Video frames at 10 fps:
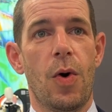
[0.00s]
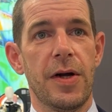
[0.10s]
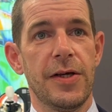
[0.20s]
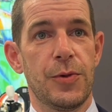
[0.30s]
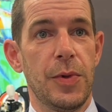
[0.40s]

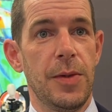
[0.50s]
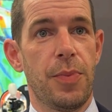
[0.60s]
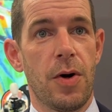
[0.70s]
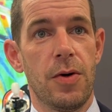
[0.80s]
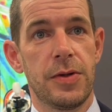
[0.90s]
One is we
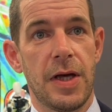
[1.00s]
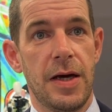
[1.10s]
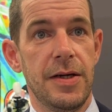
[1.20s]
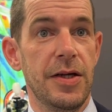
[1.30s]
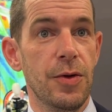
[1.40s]
brought
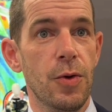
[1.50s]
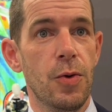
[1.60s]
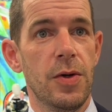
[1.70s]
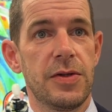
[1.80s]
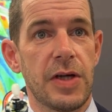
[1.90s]
a new
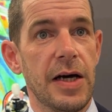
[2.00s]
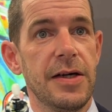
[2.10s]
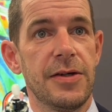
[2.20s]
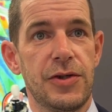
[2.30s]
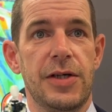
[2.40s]

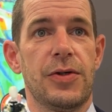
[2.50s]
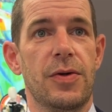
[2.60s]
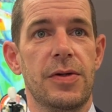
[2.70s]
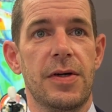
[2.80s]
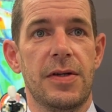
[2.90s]
Tiger
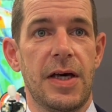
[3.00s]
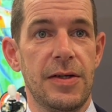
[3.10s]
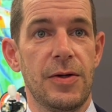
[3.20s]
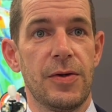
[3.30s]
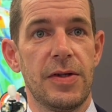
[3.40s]
600,
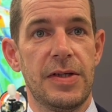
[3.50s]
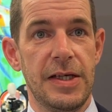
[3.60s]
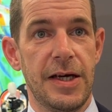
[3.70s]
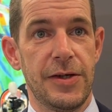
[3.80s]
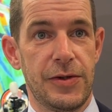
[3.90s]
1800
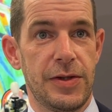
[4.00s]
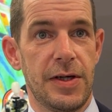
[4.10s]
TS